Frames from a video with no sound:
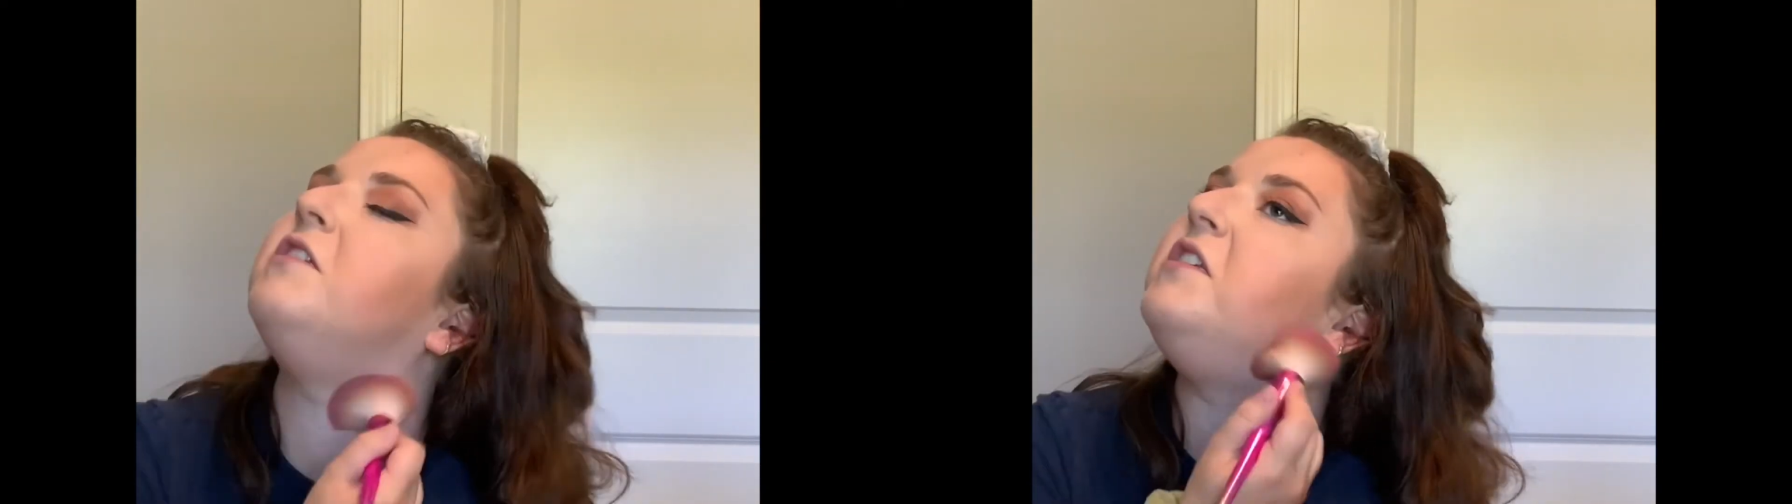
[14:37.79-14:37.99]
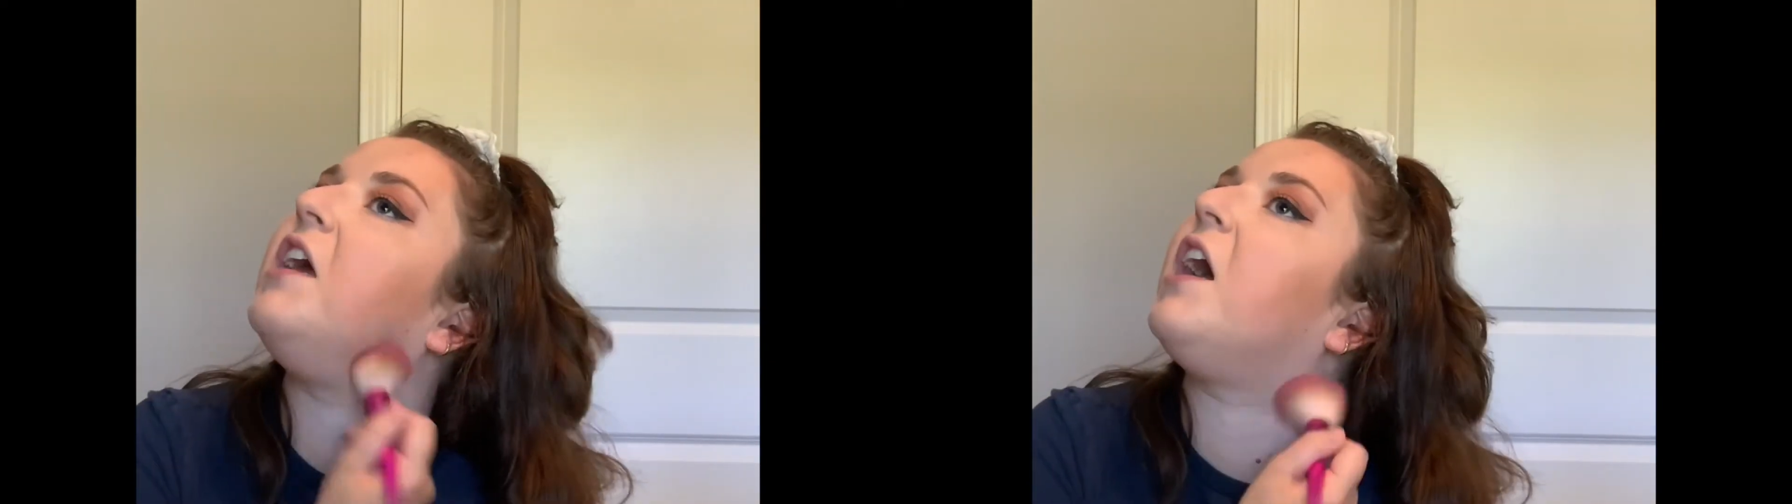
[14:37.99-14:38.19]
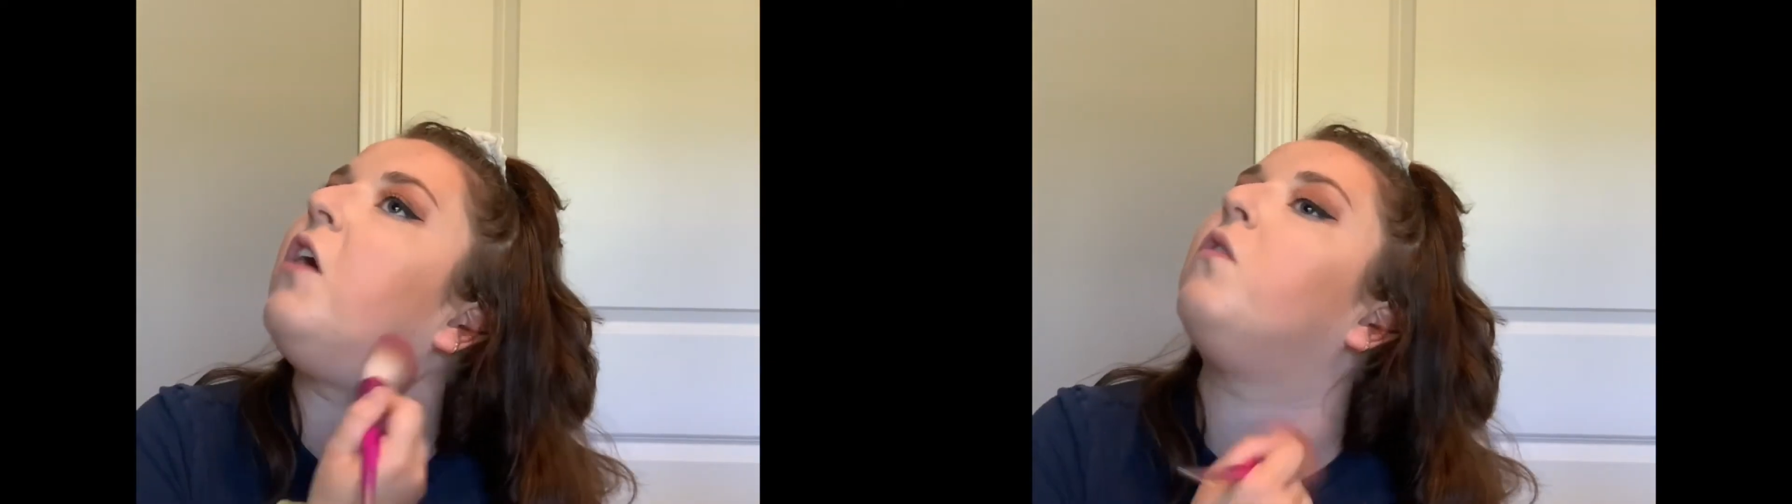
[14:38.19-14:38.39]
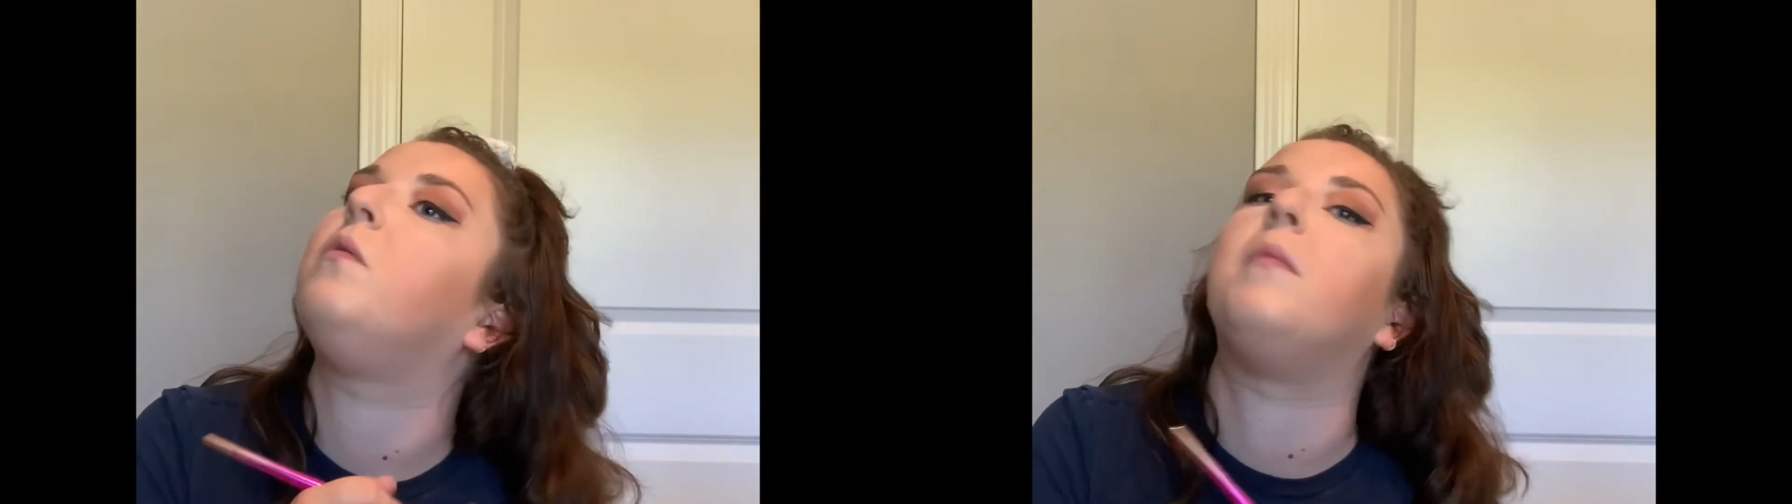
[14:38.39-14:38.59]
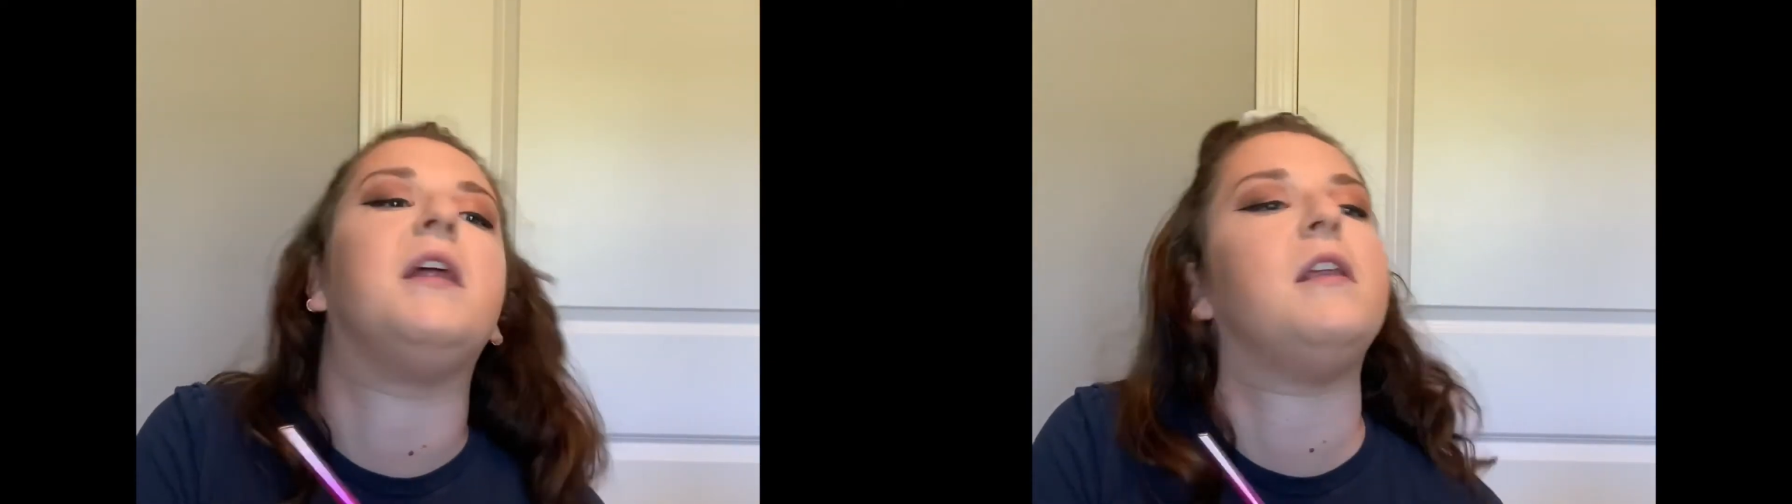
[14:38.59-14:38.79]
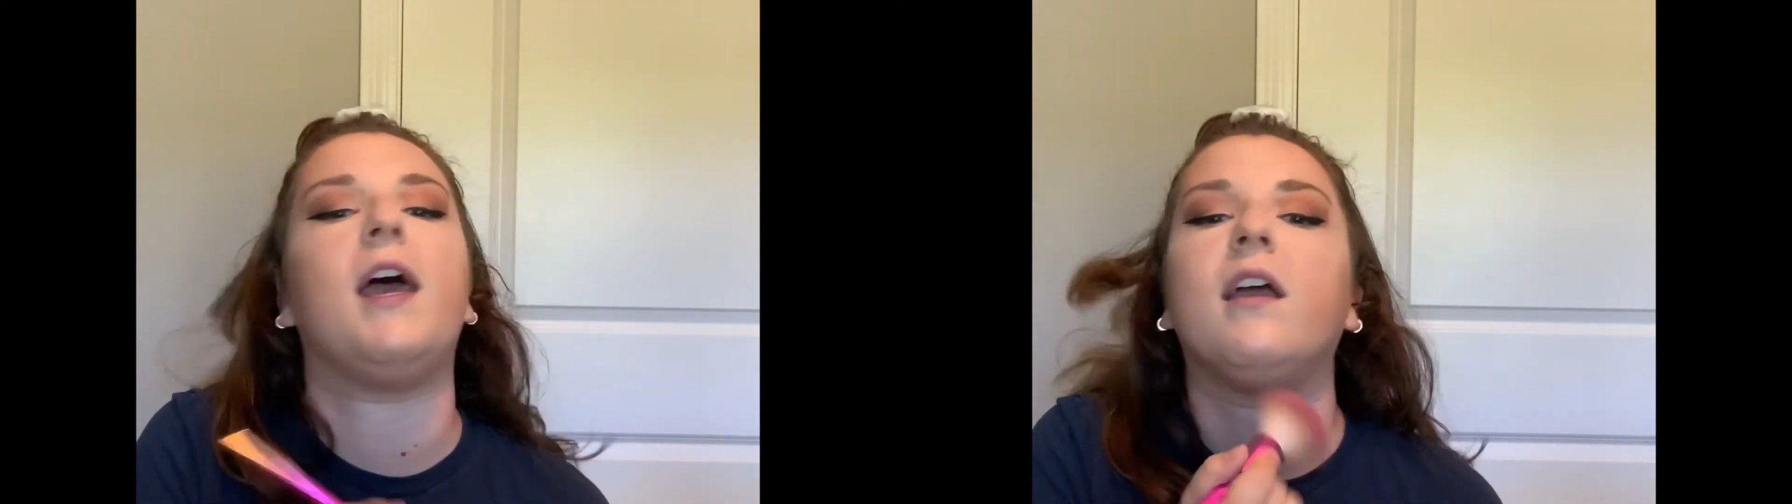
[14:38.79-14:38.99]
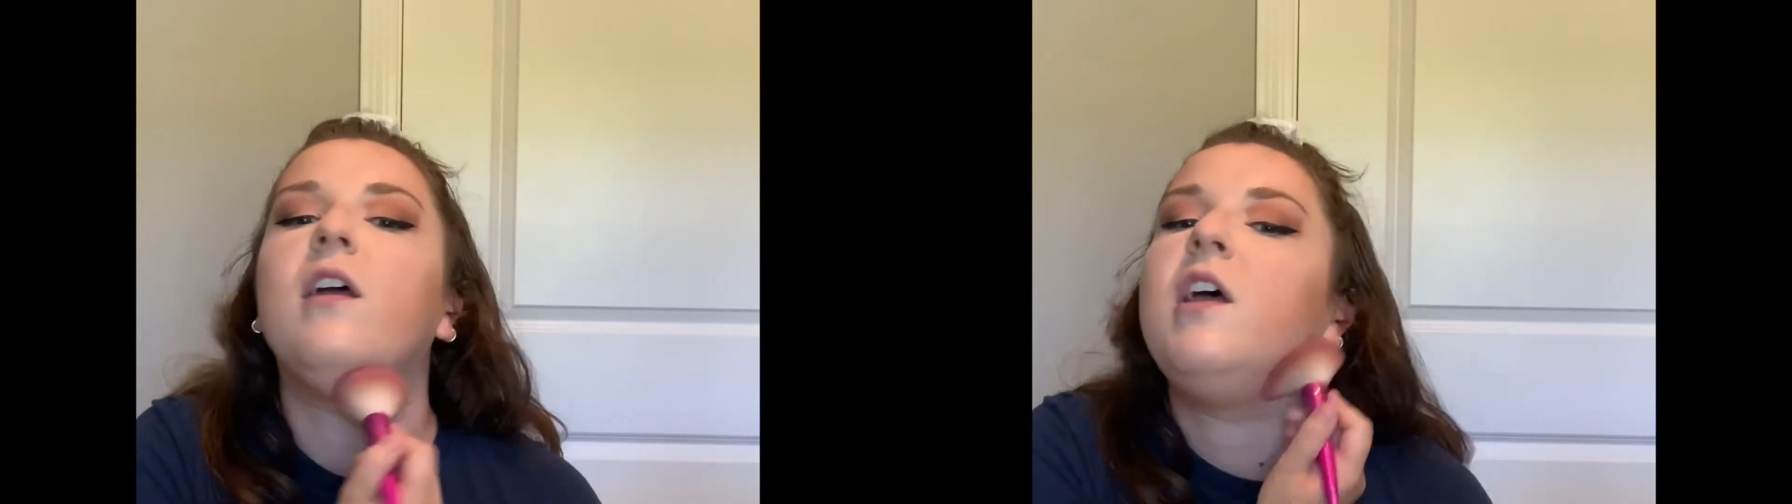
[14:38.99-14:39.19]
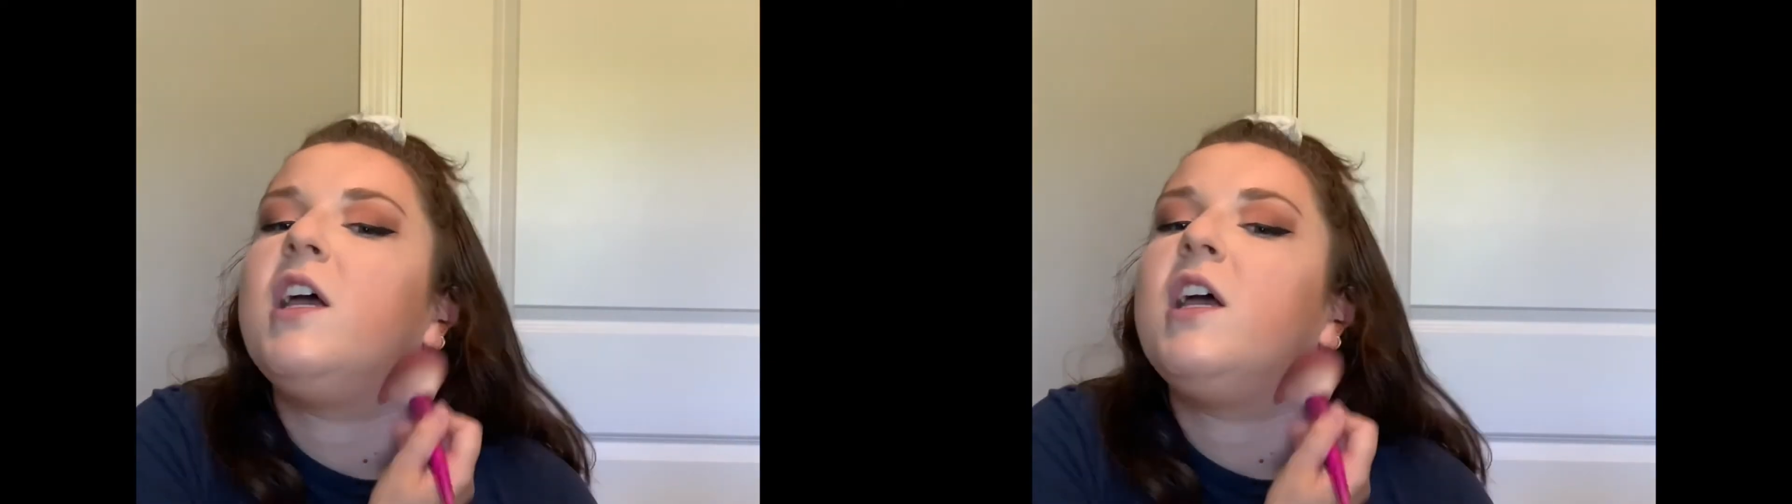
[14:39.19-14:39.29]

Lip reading: down my neck